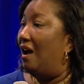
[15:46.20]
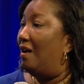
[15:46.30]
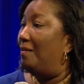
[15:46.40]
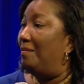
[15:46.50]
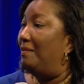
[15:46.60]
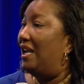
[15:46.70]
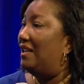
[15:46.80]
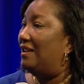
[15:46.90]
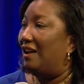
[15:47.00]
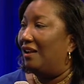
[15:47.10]
met
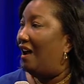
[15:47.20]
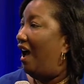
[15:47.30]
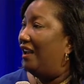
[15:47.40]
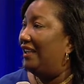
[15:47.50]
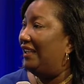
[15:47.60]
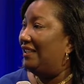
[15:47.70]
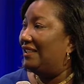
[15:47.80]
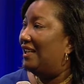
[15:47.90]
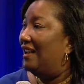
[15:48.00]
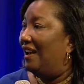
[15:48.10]
colleagues,
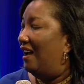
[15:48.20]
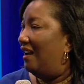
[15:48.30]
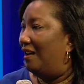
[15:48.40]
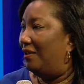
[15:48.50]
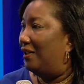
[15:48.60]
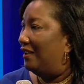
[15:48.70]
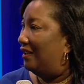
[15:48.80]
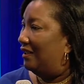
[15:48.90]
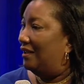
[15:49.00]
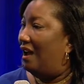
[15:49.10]
the
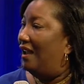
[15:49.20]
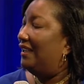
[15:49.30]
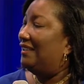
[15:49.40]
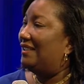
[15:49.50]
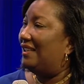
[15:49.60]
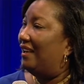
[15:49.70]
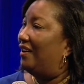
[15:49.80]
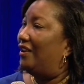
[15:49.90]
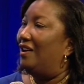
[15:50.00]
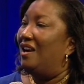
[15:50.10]
colleagues
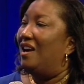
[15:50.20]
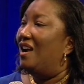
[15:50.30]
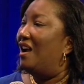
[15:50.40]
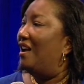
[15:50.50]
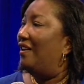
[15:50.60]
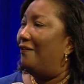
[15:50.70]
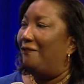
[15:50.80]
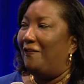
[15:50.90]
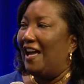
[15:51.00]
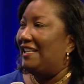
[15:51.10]
there,
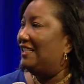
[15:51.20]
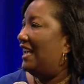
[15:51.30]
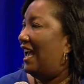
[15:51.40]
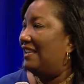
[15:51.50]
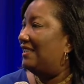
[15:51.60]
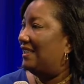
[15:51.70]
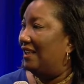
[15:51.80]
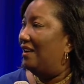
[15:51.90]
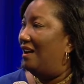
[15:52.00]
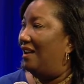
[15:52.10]
fantastic
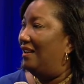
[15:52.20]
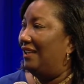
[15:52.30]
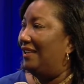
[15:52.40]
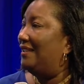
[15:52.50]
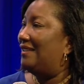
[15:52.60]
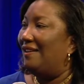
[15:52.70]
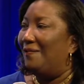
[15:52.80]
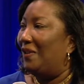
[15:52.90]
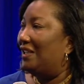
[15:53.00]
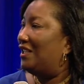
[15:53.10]
colleagues,
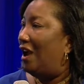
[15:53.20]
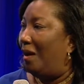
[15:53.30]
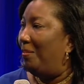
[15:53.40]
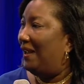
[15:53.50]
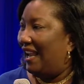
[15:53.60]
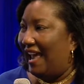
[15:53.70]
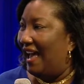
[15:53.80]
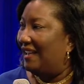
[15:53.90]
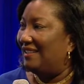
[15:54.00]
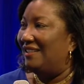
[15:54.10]
top
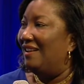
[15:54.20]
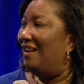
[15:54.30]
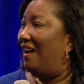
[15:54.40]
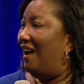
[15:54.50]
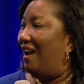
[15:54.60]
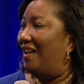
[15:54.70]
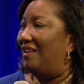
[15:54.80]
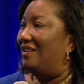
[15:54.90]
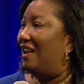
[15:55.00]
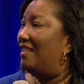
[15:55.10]
class, and
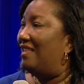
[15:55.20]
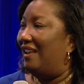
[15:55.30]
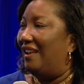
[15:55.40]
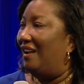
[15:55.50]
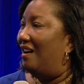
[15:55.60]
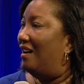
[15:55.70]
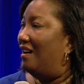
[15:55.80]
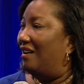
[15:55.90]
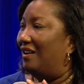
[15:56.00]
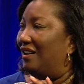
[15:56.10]
they
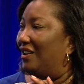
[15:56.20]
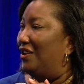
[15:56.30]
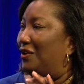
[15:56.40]
are, you